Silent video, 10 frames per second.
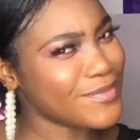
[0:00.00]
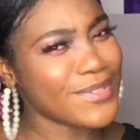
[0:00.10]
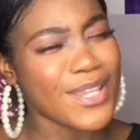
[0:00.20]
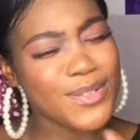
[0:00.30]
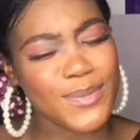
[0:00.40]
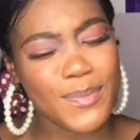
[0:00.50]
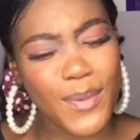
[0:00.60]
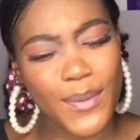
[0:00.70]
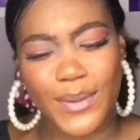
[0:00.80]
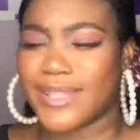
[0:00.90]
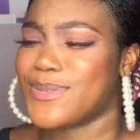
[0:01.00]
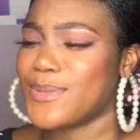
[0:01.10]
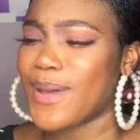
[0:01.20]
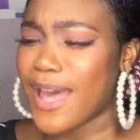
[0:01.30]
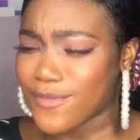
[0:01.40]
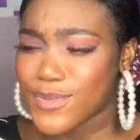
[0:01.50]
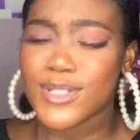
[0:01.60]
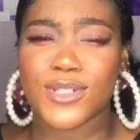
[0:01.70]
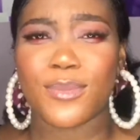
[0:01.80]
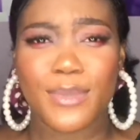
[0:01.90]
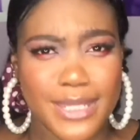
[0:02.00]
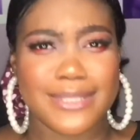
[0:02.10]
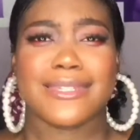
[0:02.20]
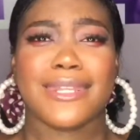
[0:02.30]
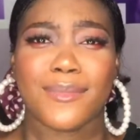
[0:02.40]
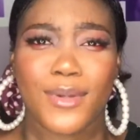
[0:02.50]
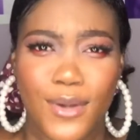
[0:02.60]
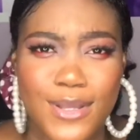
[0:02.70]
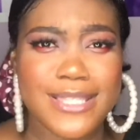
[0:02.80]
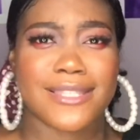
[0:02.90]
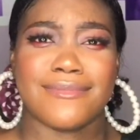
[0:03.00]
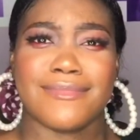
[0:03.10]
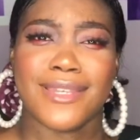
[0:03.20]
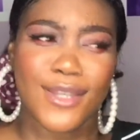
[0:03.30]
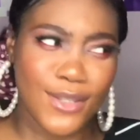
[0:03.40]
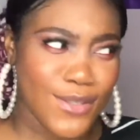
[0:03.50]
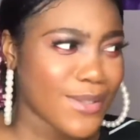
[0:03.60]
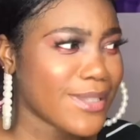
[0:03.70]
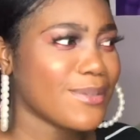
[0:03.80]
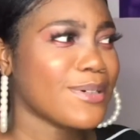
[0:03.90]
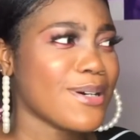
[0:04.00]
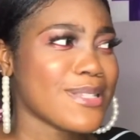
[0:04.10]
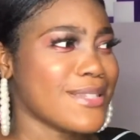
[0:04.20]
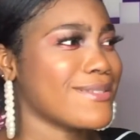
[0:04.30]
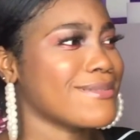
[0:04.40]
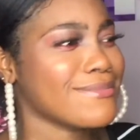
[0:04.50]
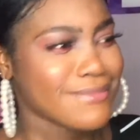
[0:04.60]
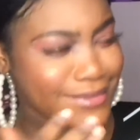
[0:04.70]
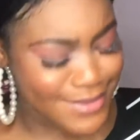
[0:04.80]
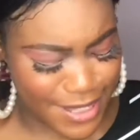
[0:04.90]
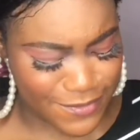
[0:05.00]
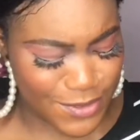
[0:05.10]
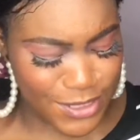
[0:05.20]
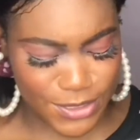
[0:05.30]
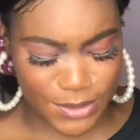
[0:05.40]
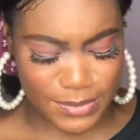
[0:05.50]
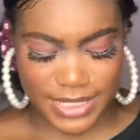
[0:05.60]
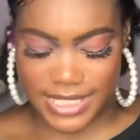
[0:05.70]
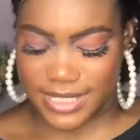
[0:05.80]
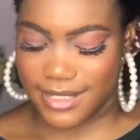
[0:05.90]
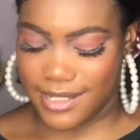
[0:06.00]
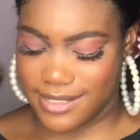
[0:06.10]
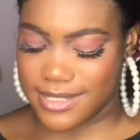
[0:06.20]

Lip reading: I'm your boy, so I have to eat your meat. And I'm your cousin, your little cousin. So I have to eat your meat. Yes.